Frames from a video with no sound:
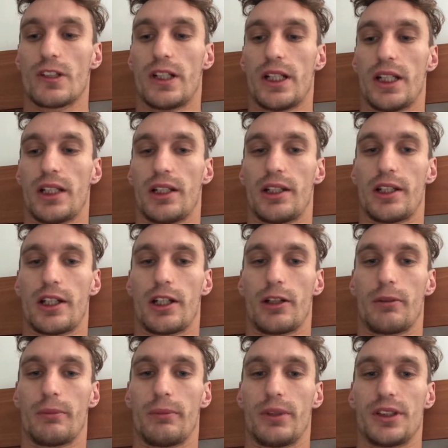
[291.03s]
And
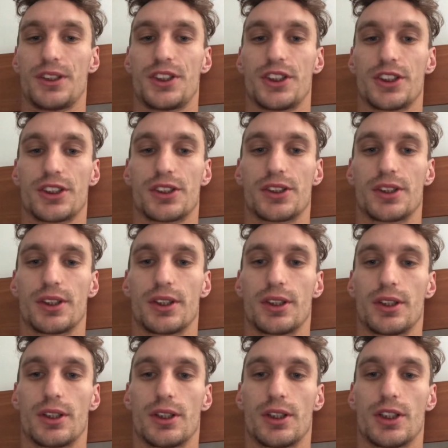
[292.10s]
it's just
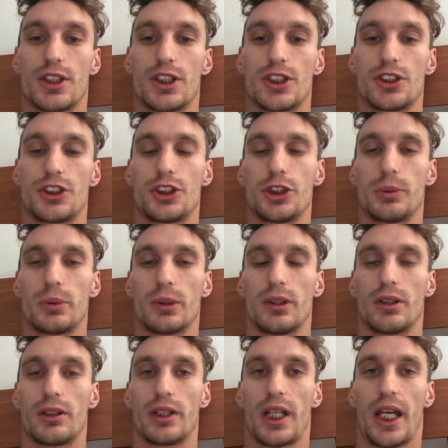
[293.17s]
stupid
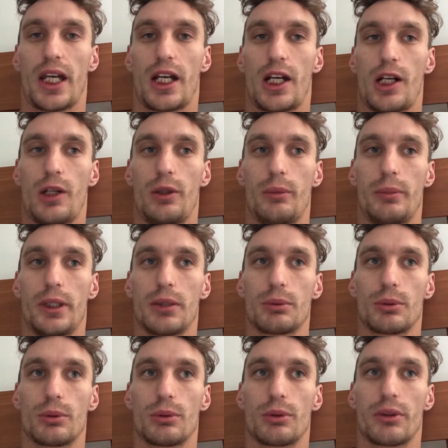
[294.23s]
how
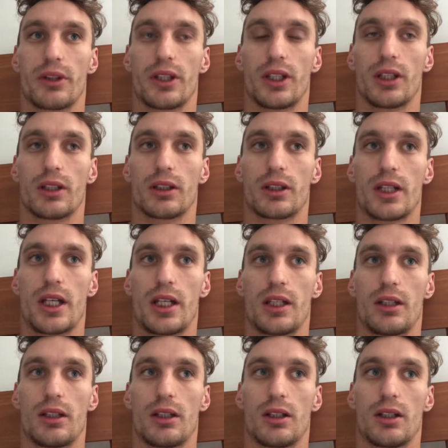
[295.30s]
people think that,